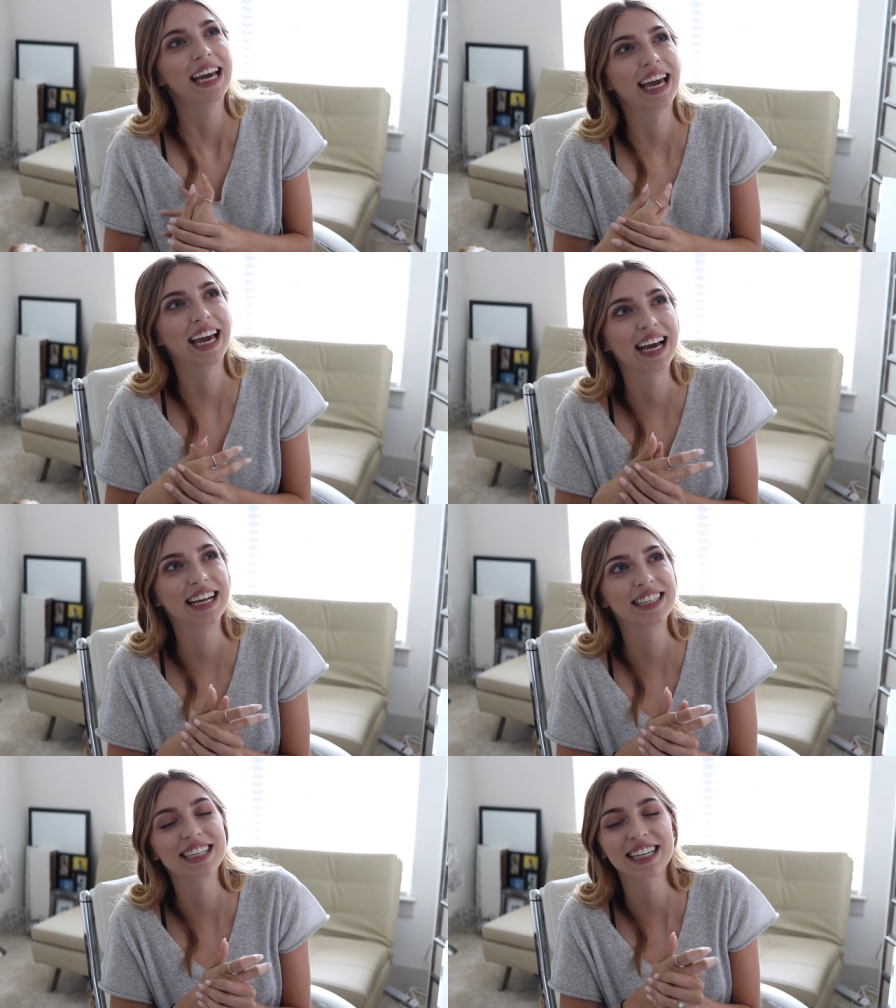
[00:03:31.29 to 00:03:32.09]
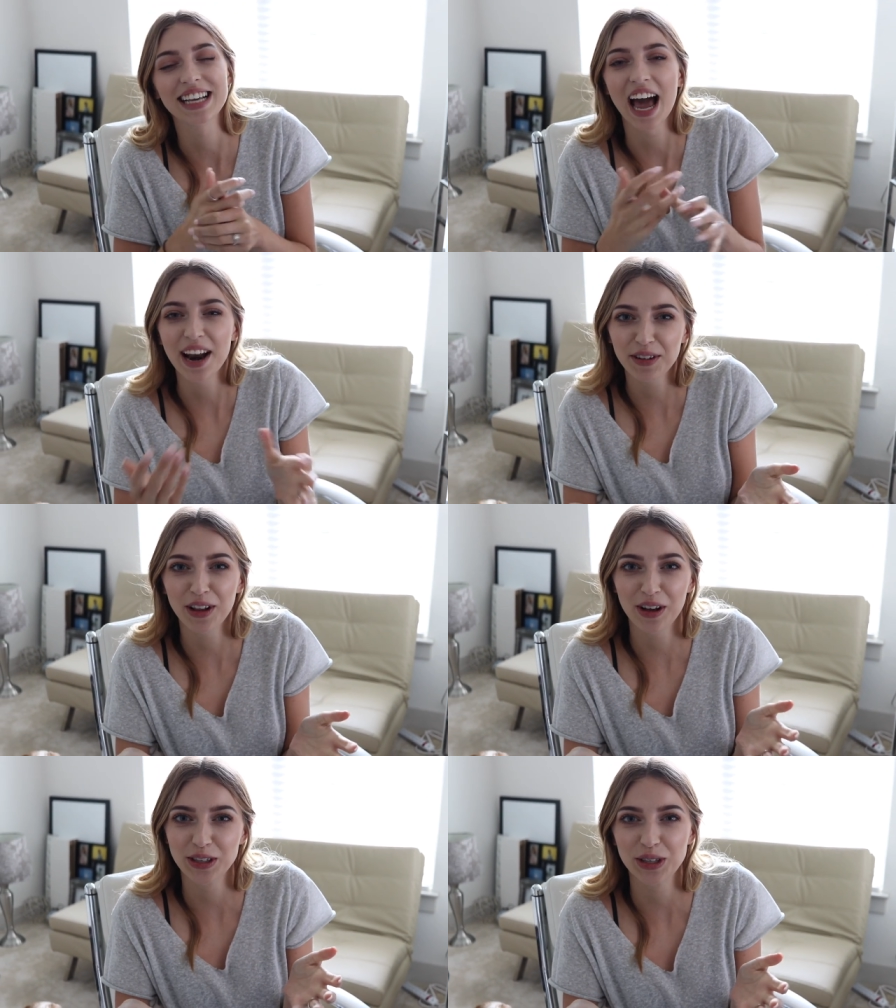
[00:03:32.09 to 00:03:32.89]
And she said, it's kind of a
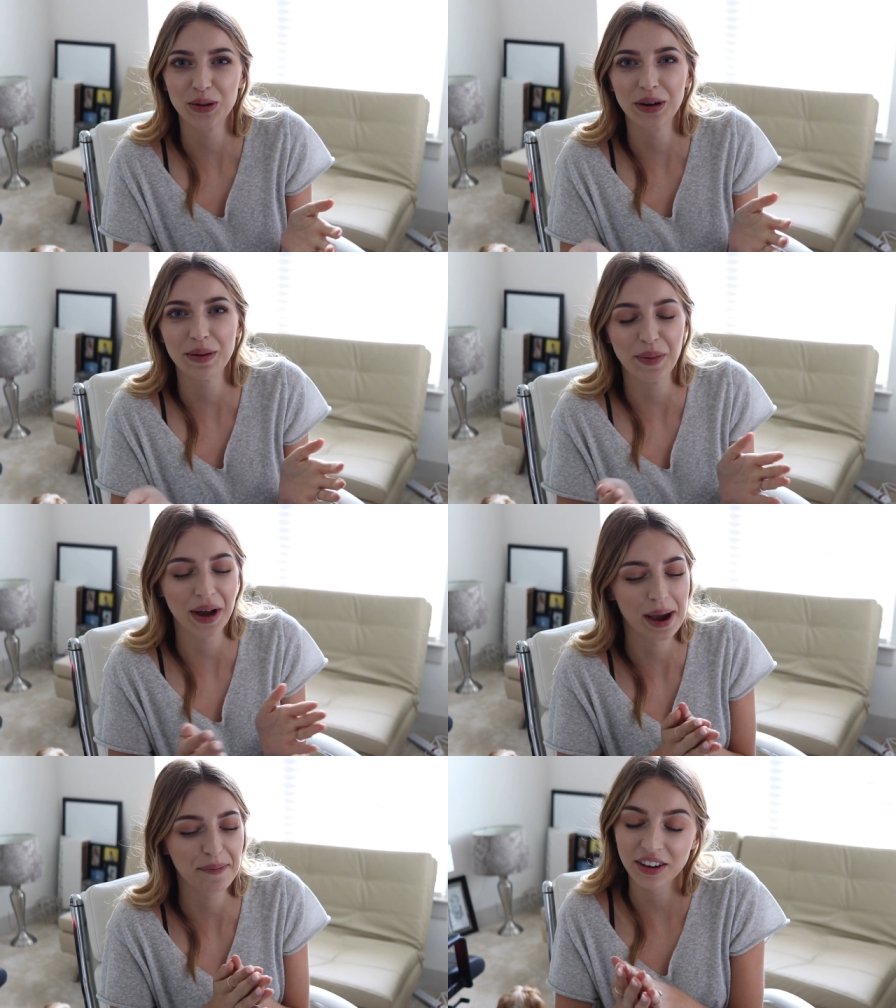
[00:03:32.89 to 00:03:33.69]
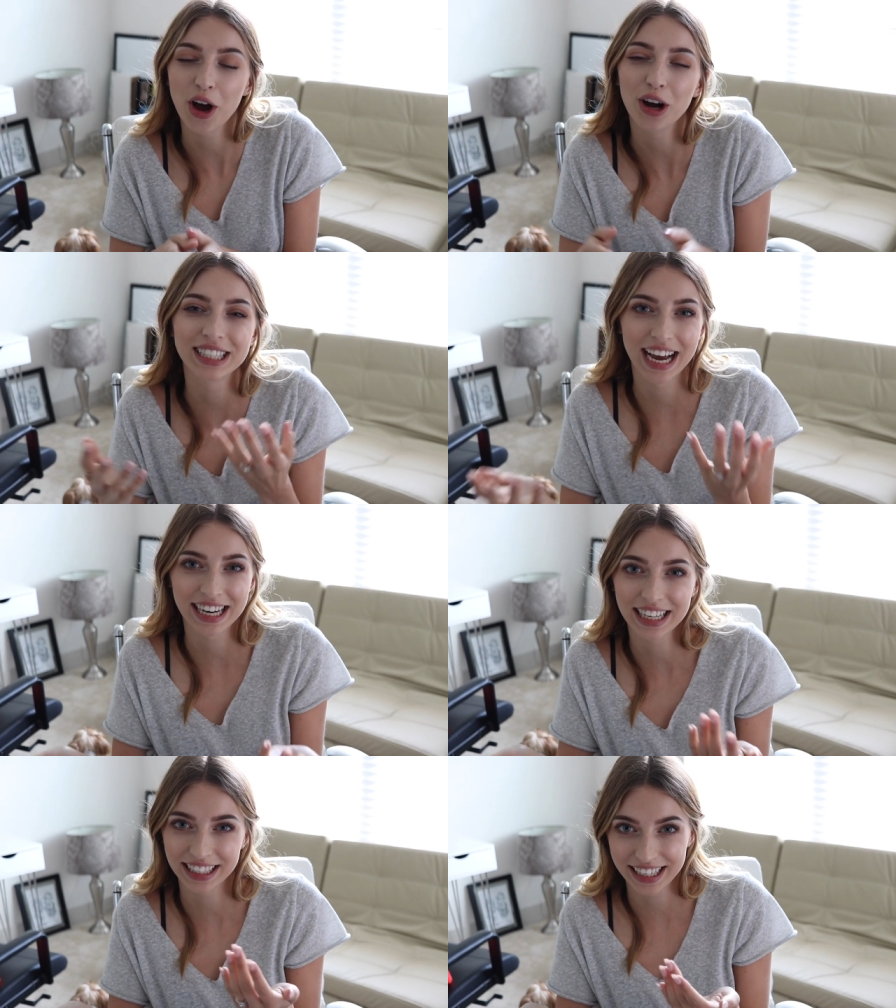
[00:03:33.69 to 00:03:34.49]
long story, but the dog
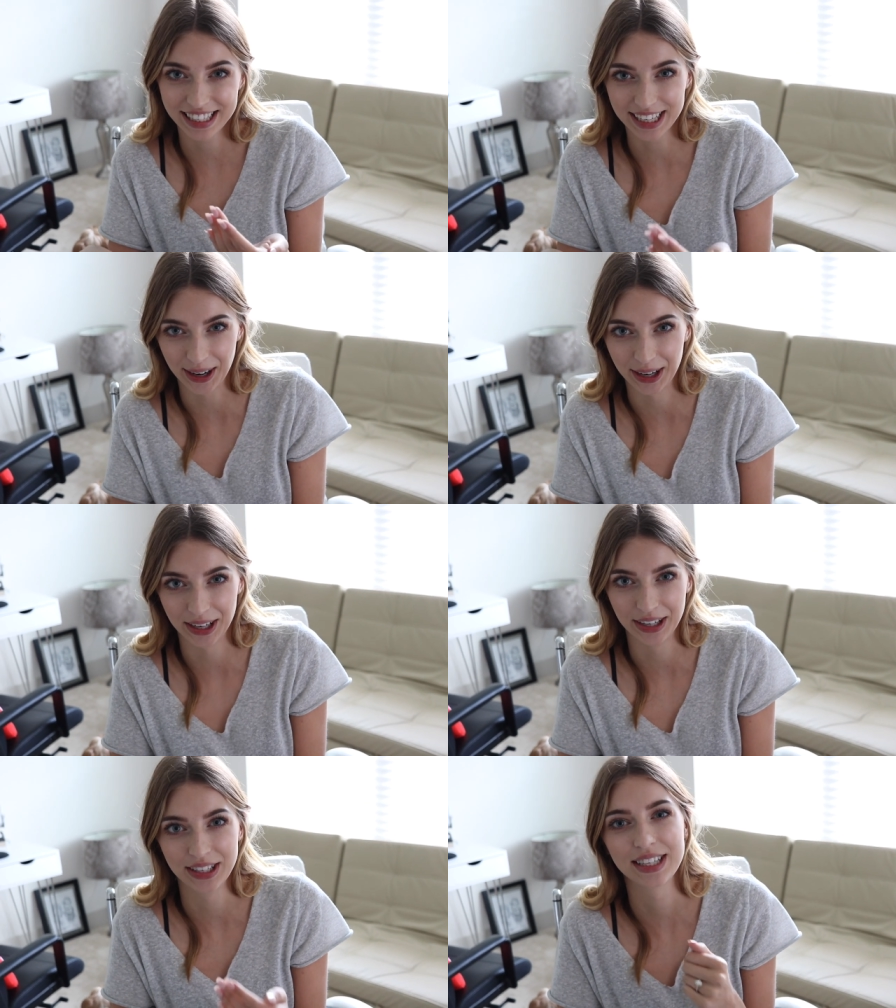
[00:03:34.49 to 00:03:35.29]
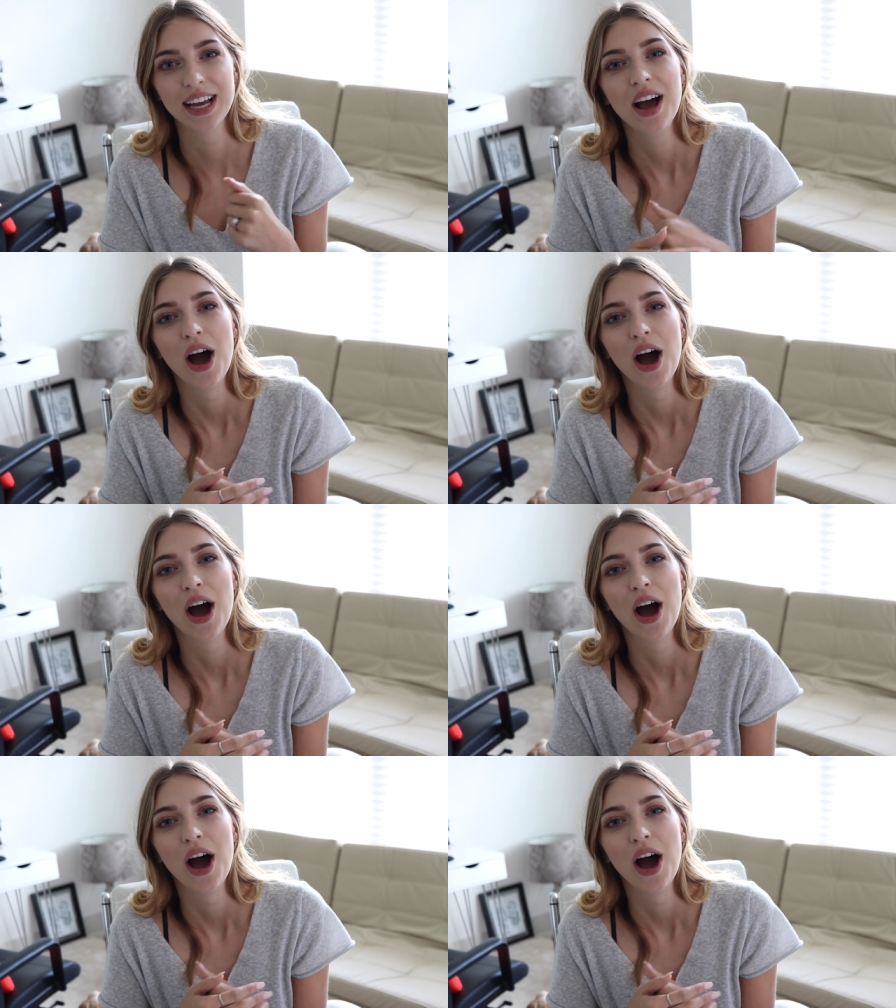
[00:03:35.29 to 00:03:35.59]
technically isn't hers.